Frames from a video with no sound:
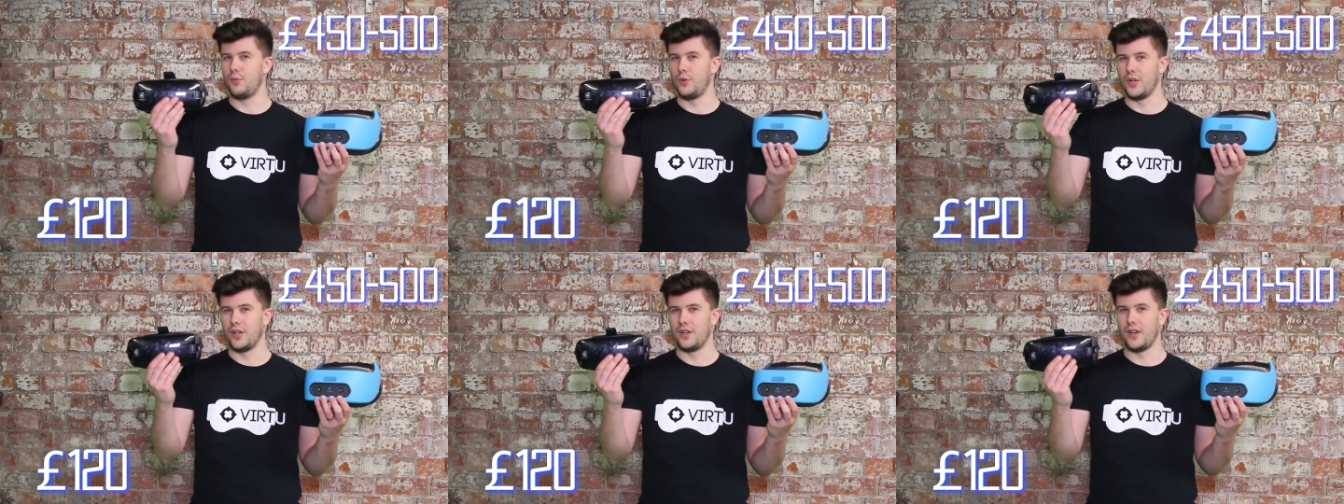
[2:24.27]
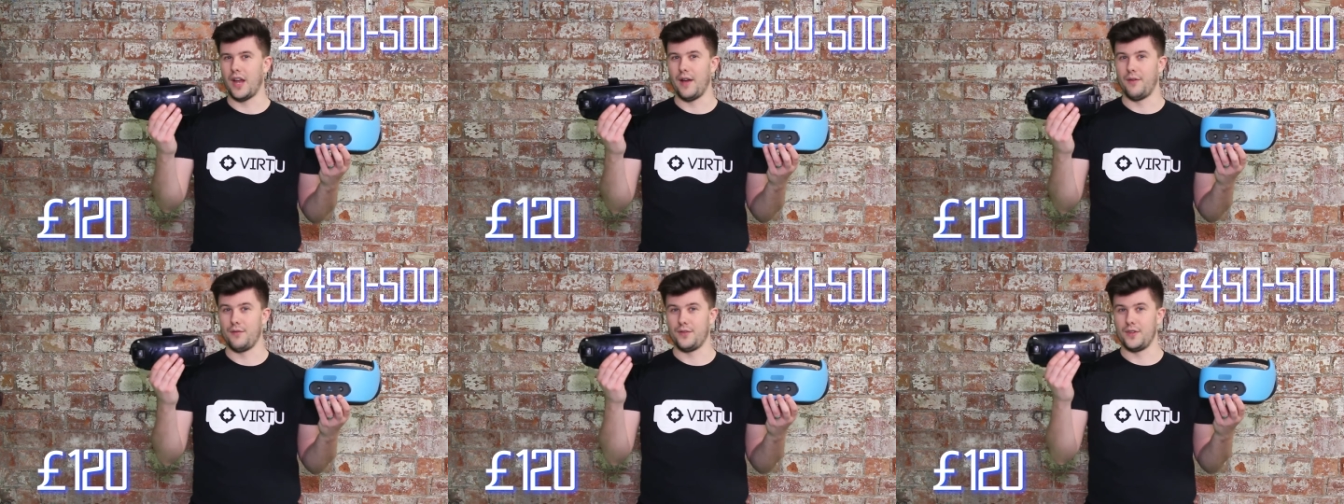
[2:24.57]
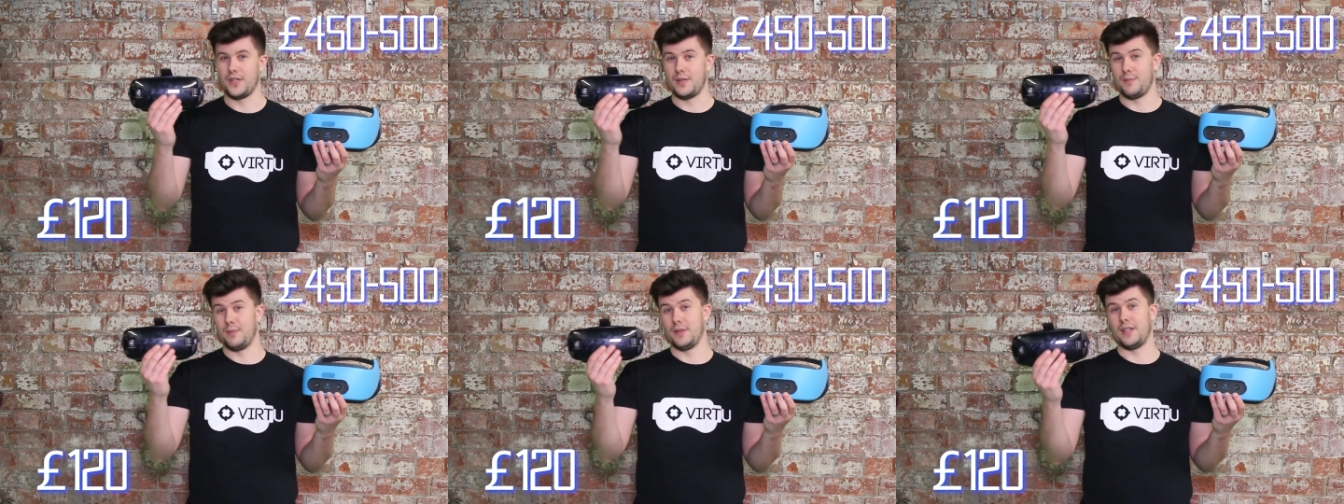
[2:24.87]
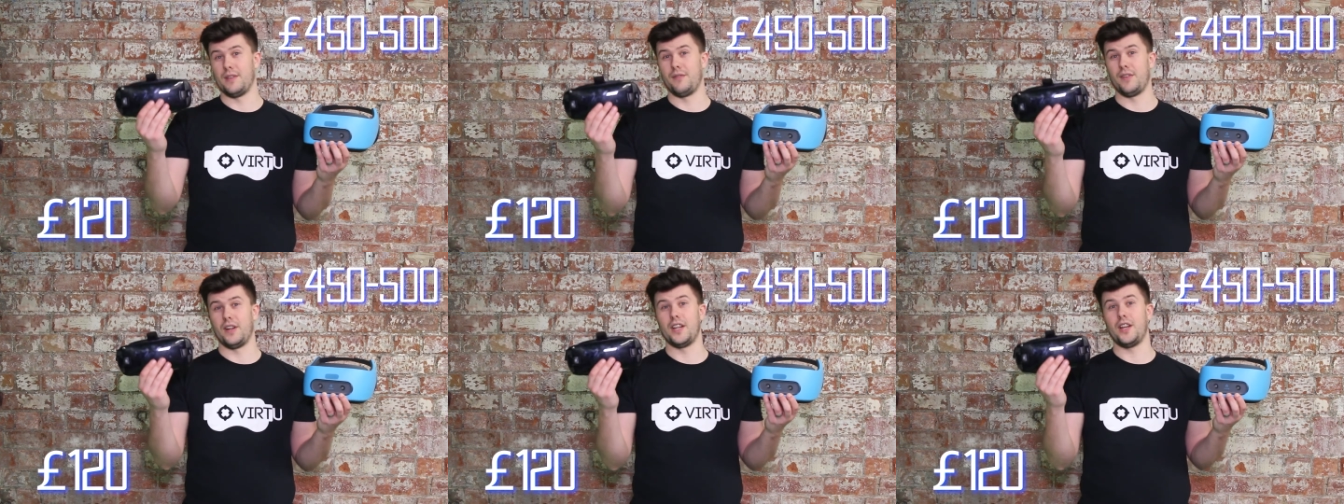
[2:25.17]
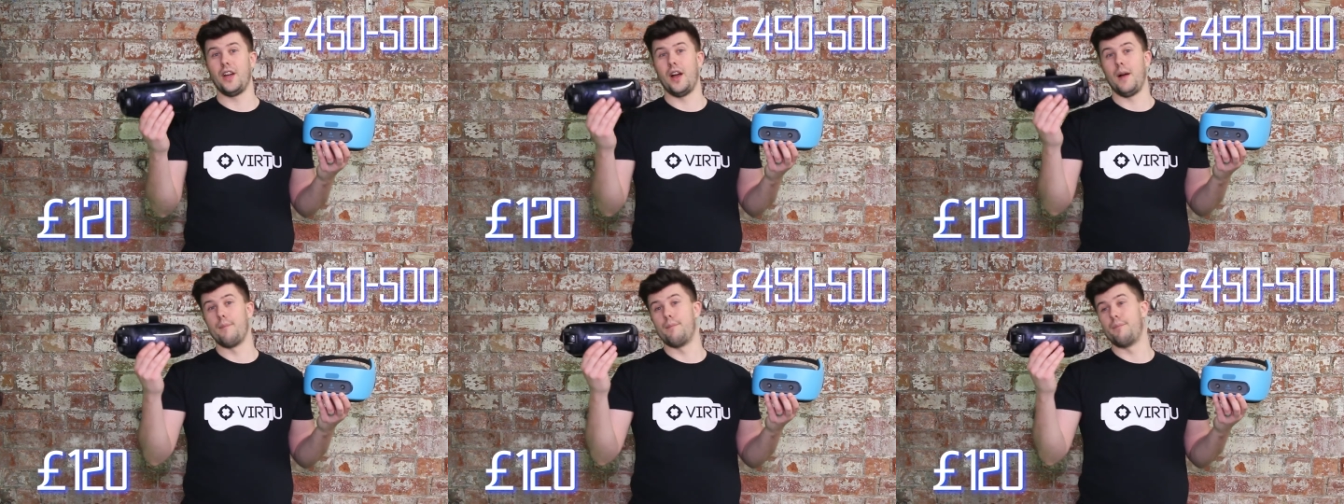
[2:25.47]
wouldn't have to specifically
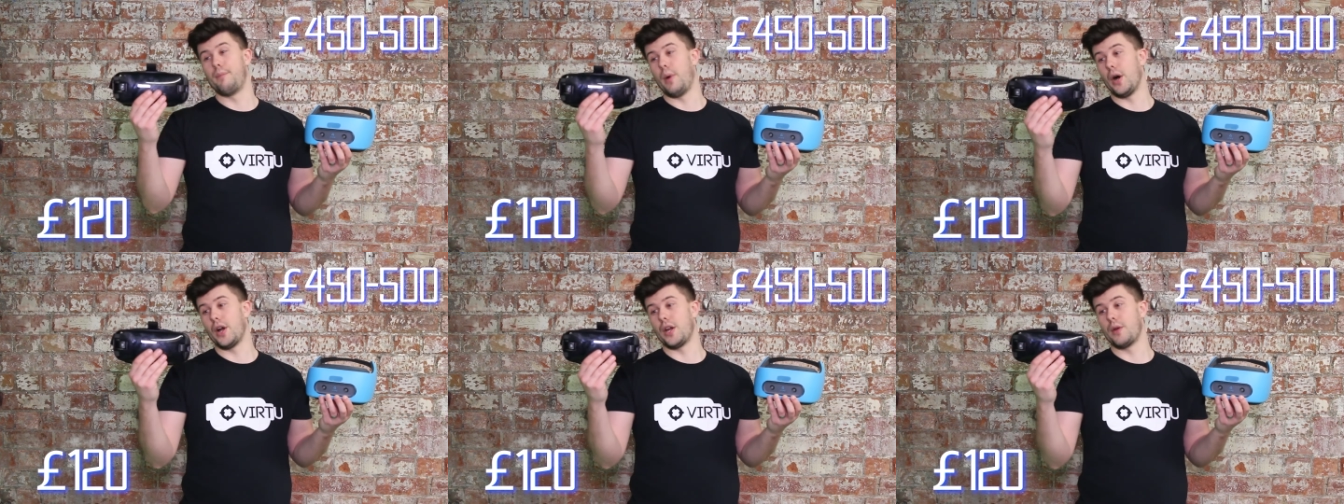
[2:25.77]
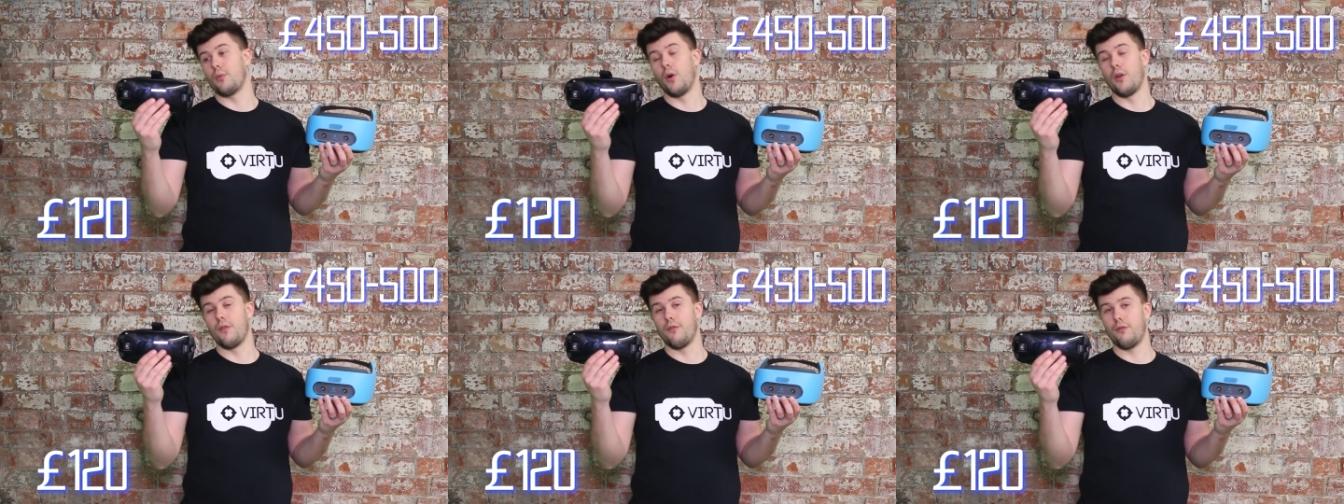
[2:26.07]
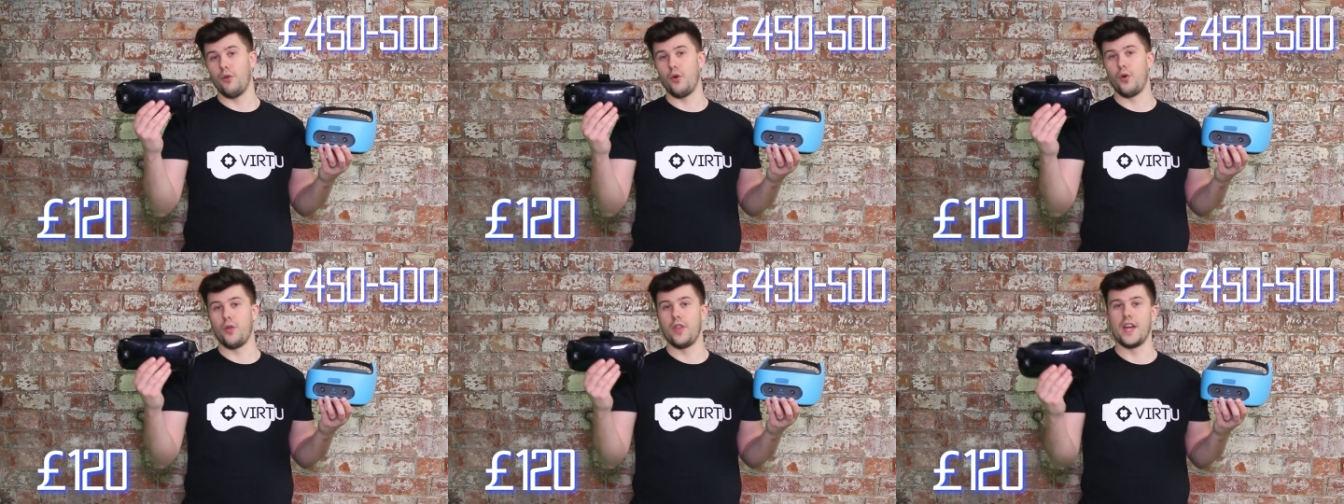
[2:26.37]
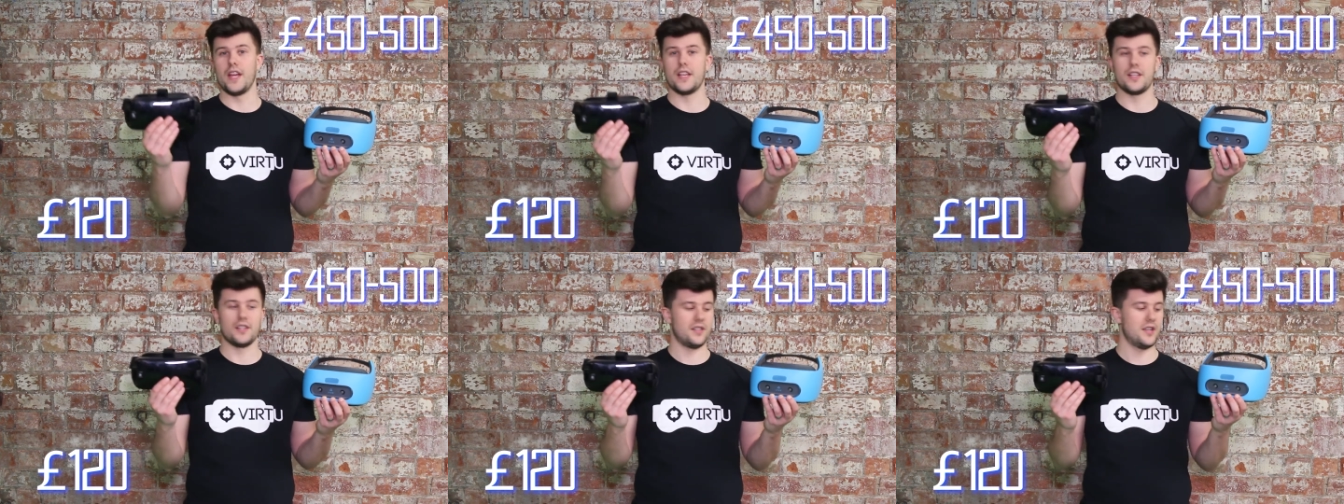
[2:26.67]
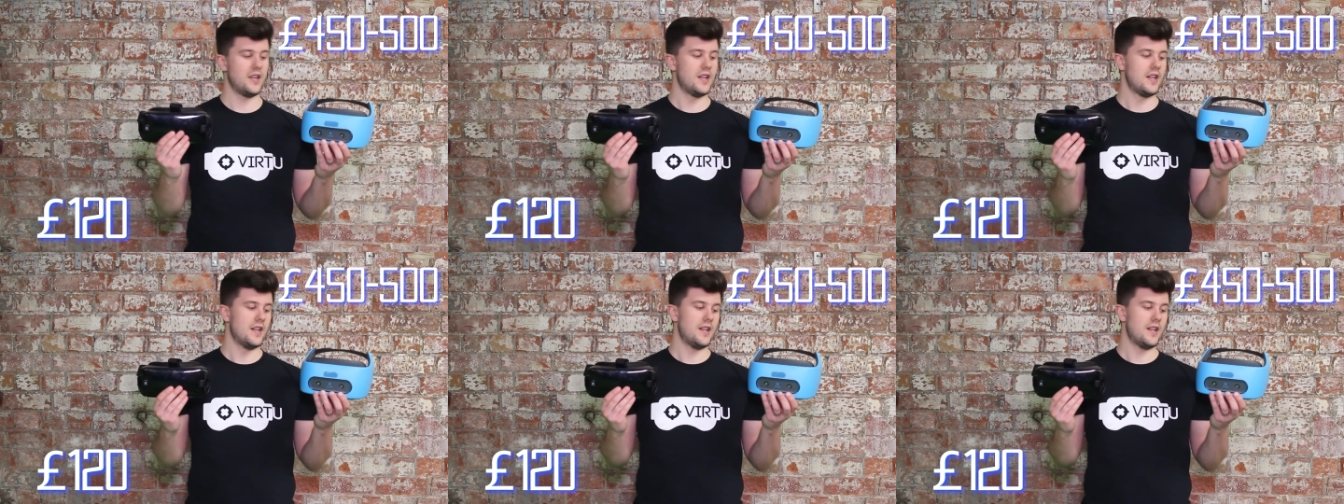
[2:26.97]
go and buy one for this.